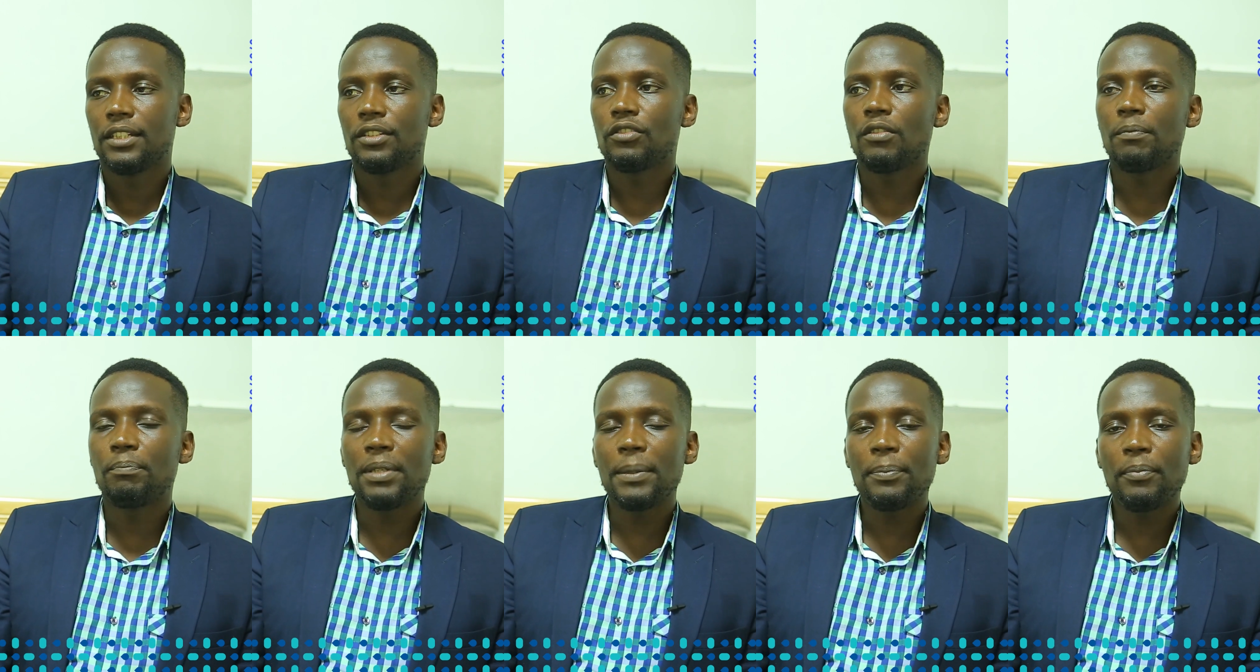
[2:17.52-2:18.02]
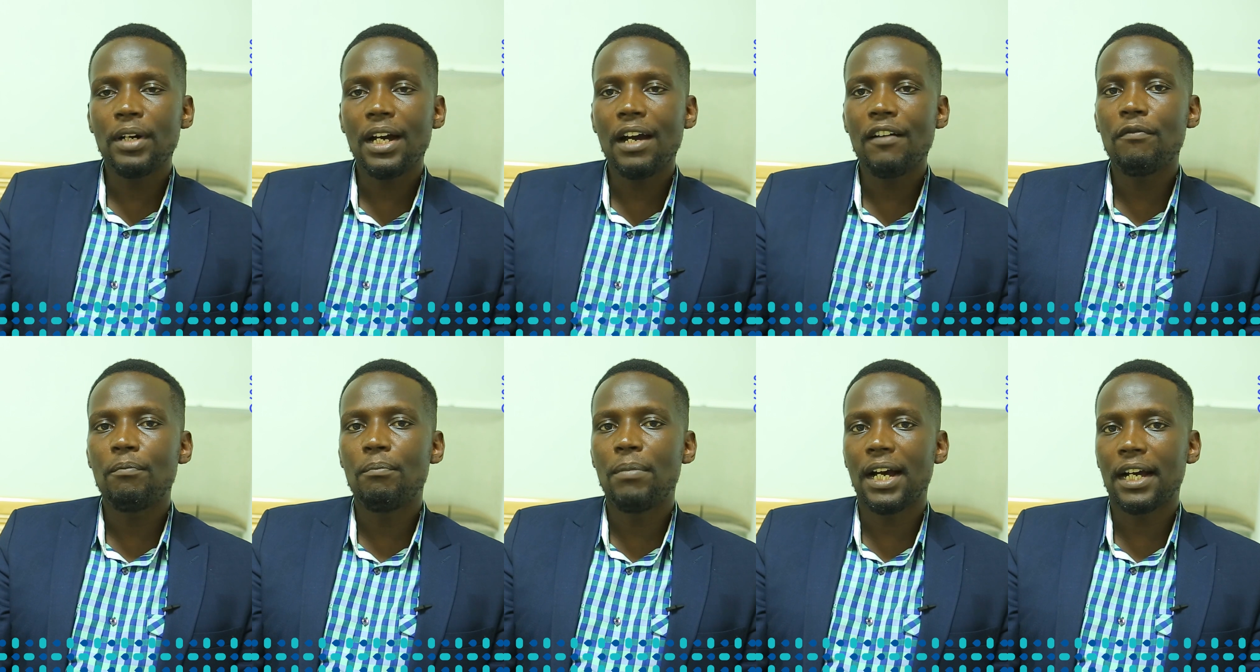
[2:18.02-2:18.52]
So people
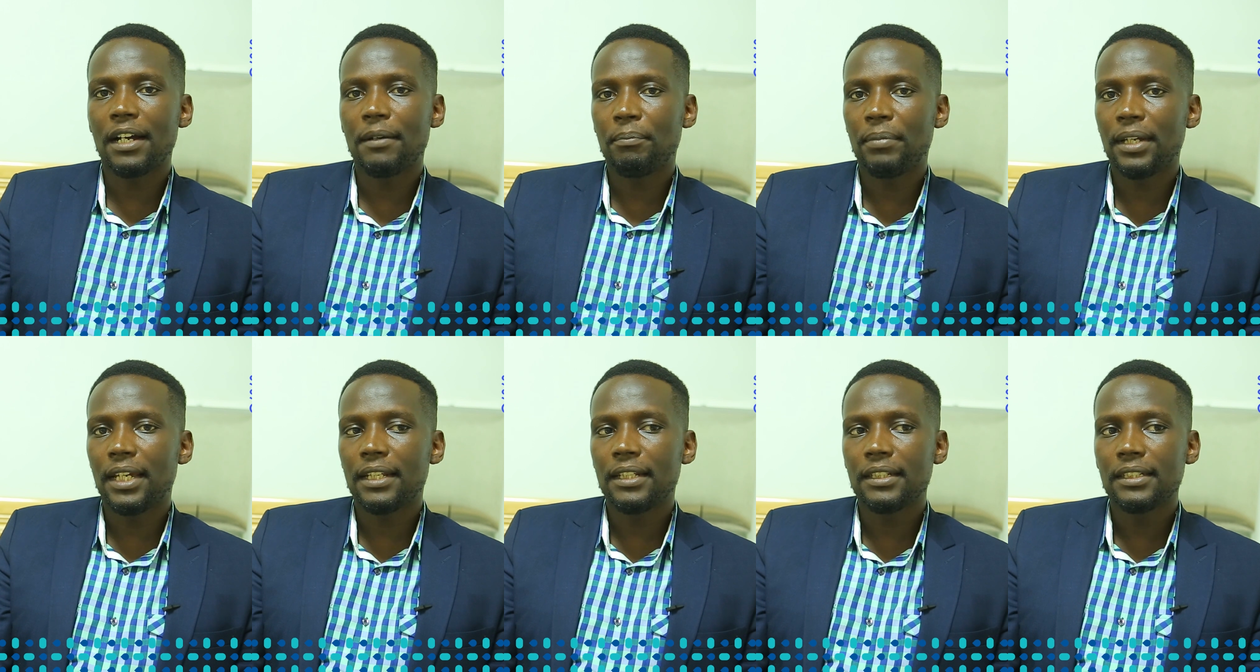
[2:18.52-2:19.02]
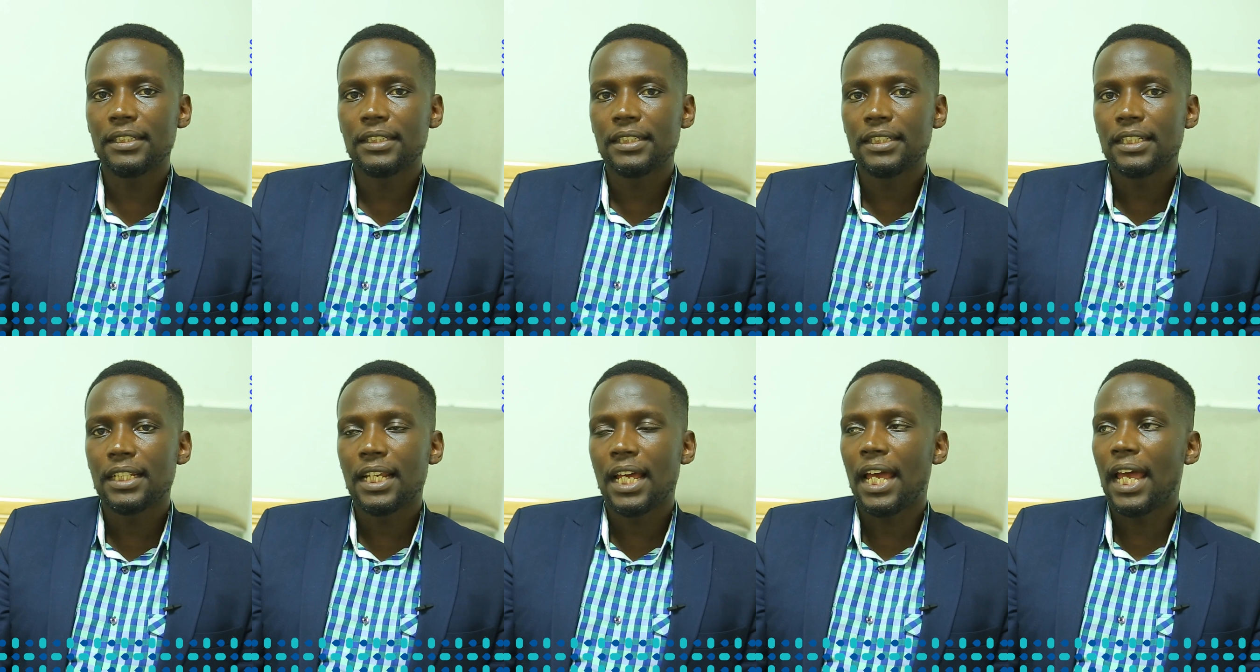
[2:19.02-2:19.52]
have back pain.
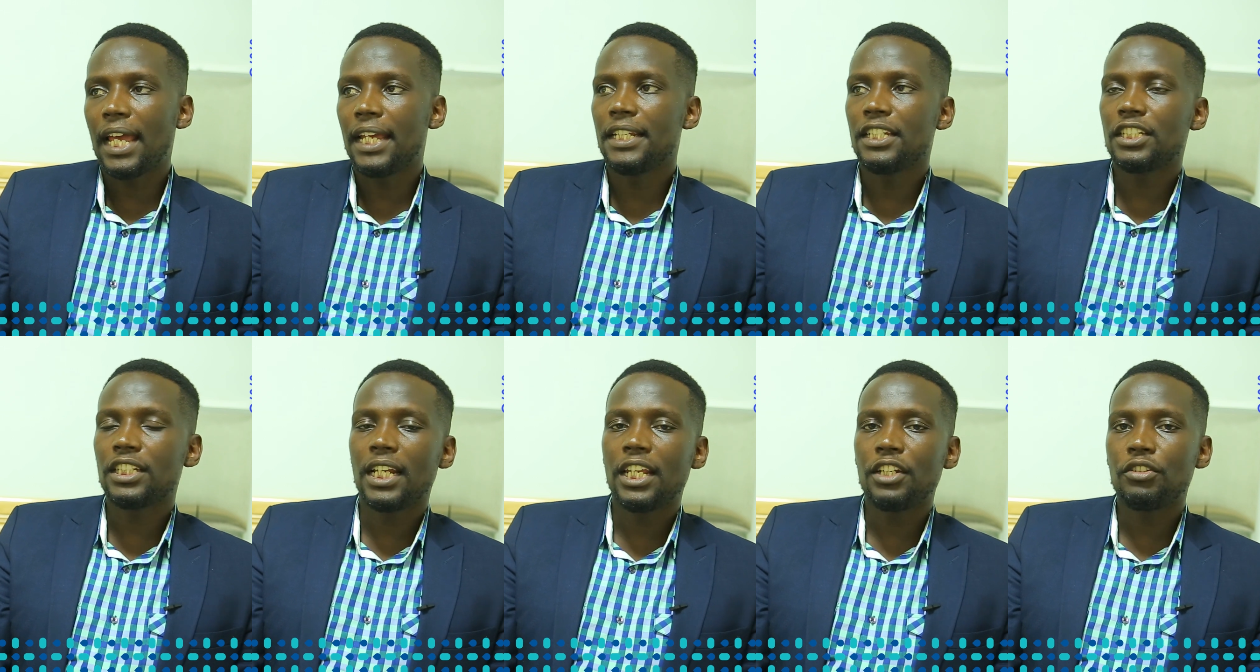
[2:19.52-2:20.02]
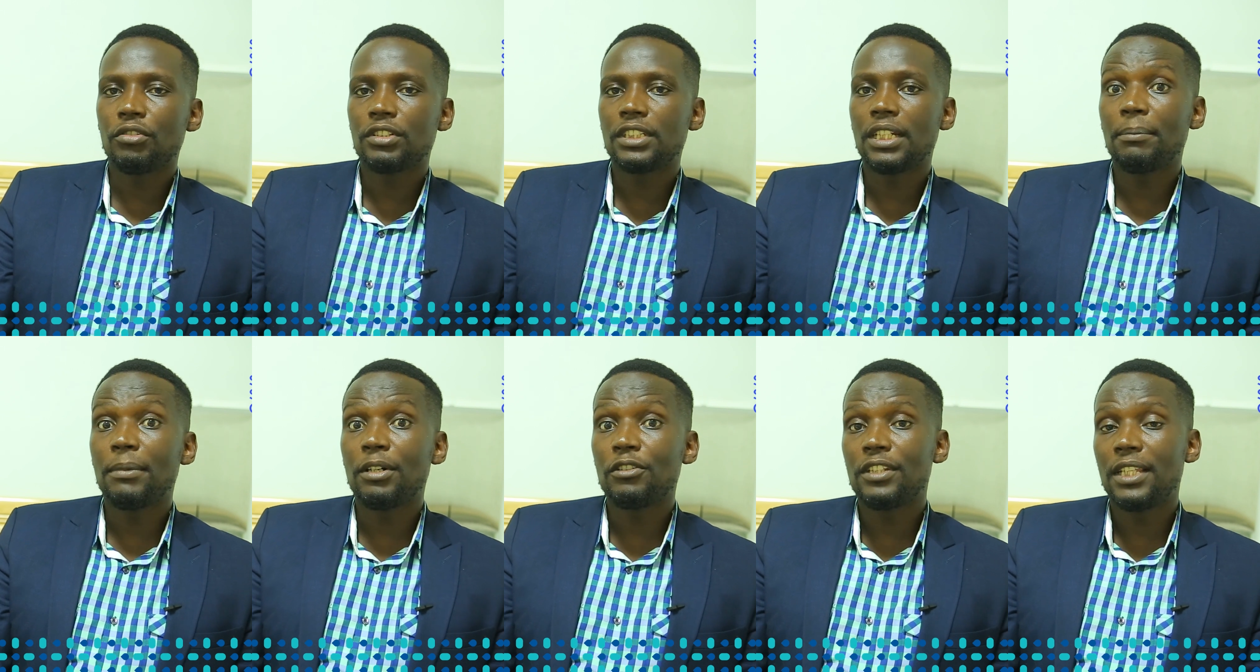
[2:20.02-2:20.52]
Initially, I talked
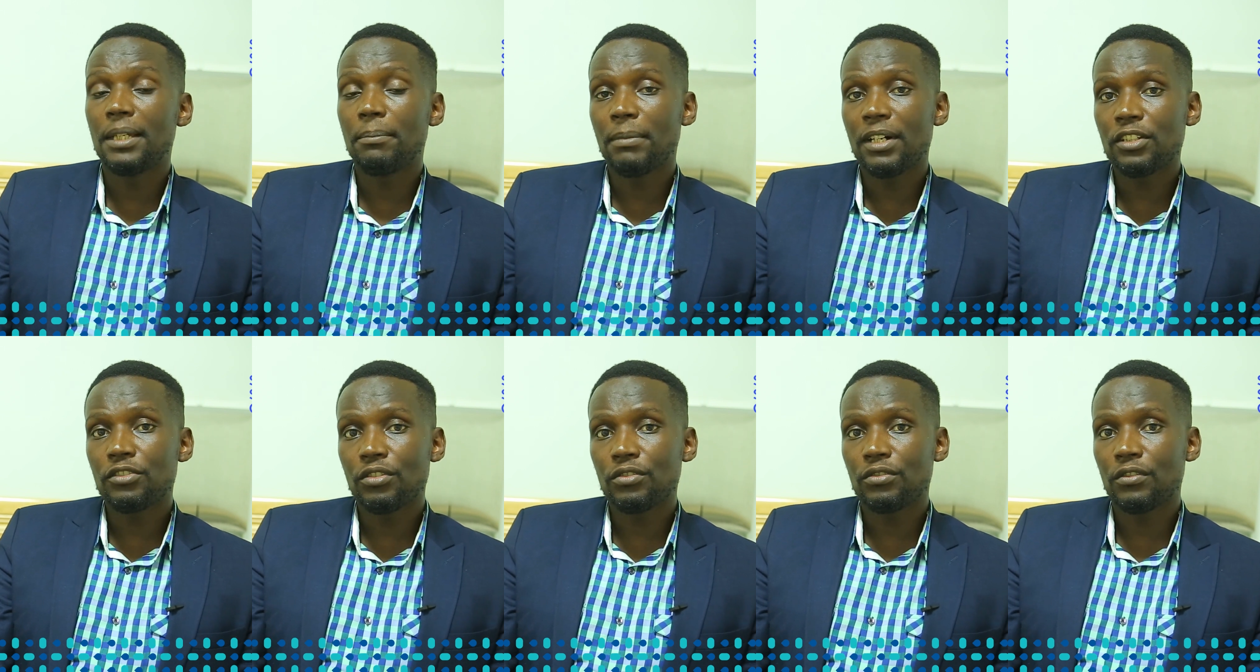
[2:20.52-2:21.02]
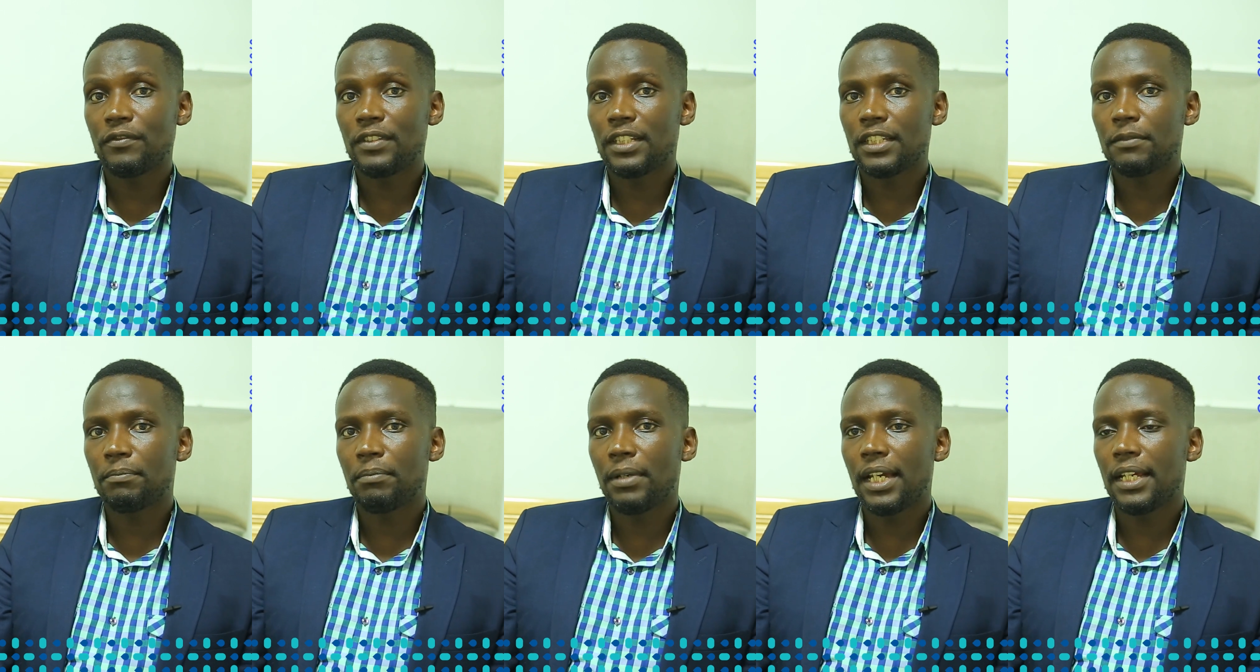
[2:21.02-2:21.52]
about the muscles of the
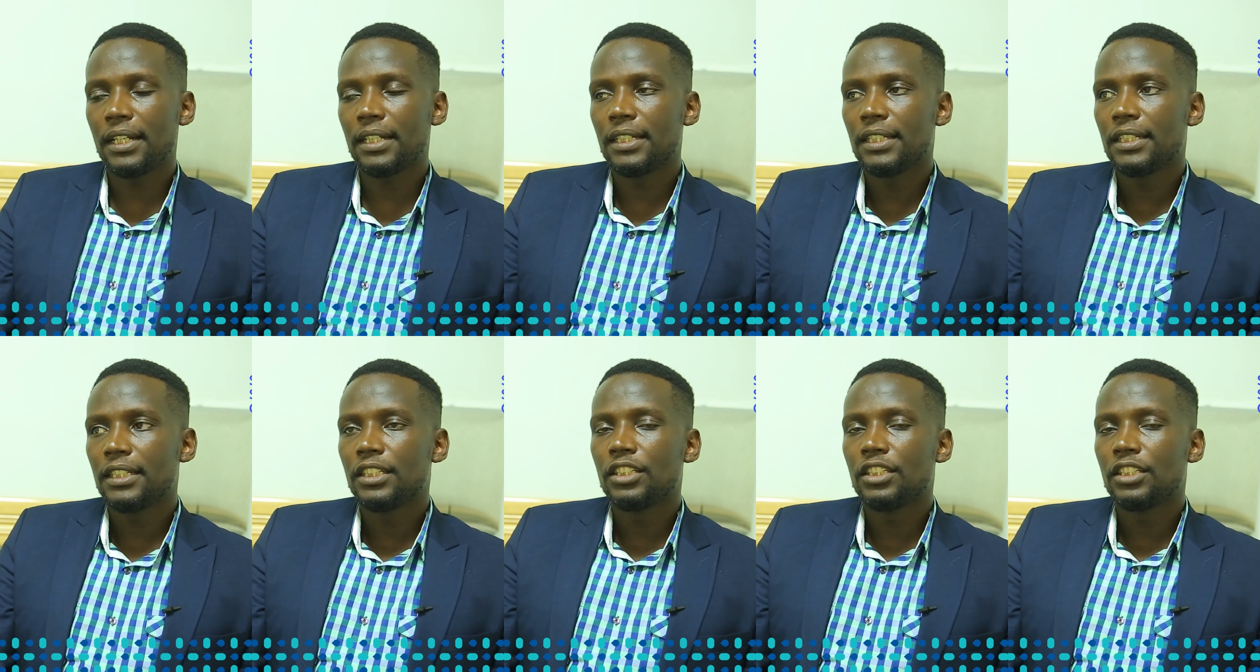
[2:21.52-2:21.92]
spine.